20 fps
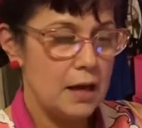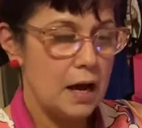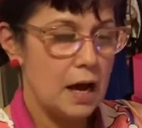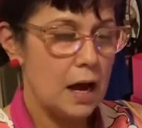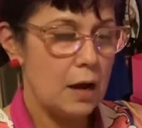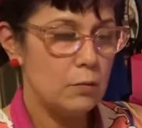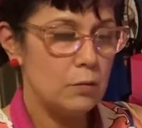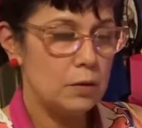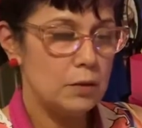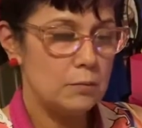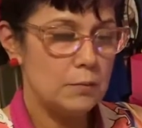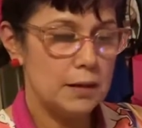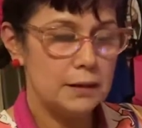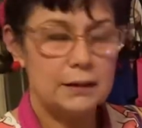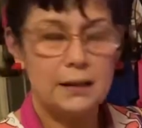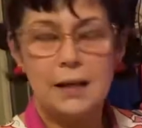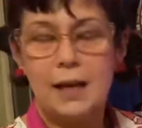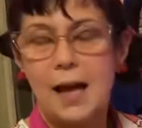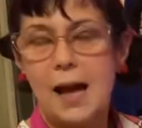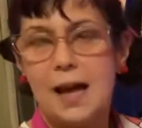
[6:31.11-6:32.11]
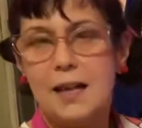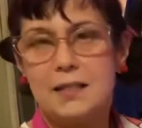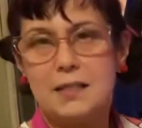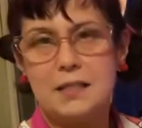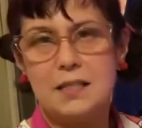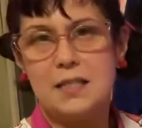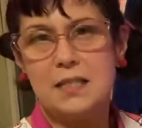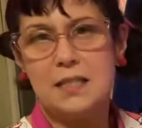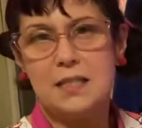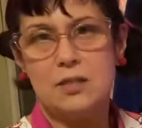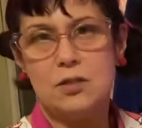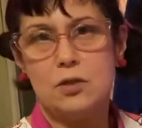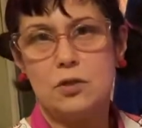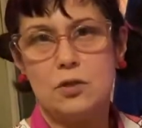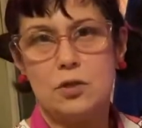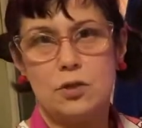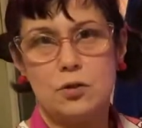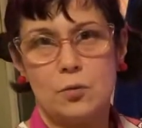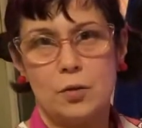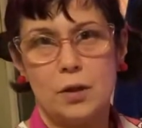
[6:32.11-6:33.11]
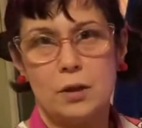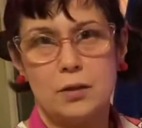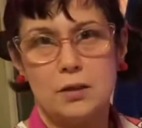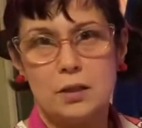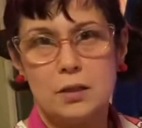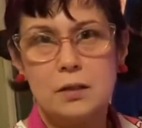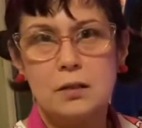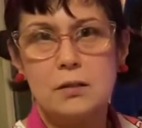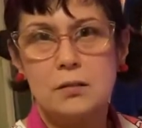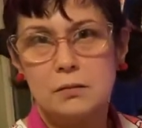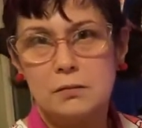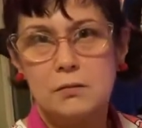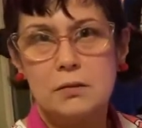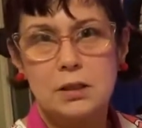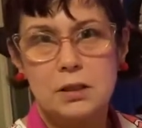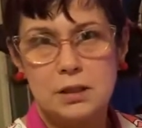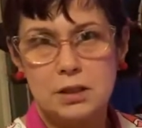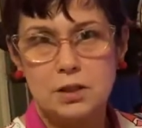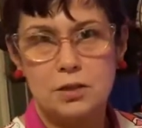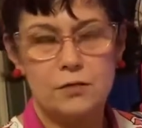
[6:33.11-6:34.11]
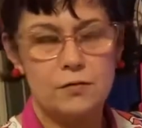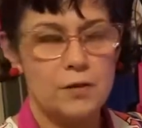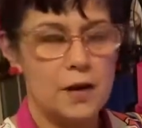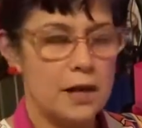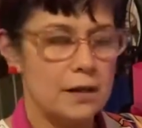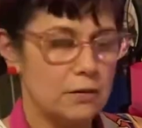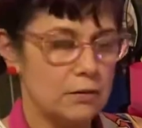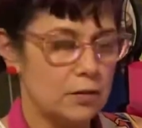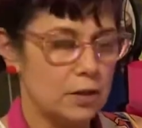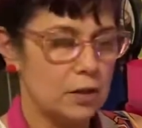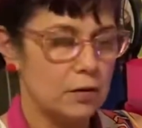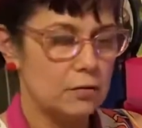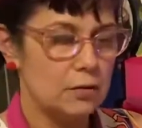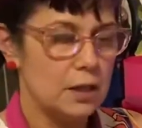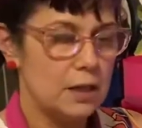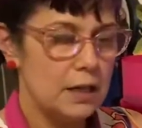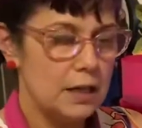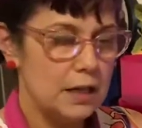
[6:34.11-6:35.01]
I wouldn't make the last D too short because it's your final note.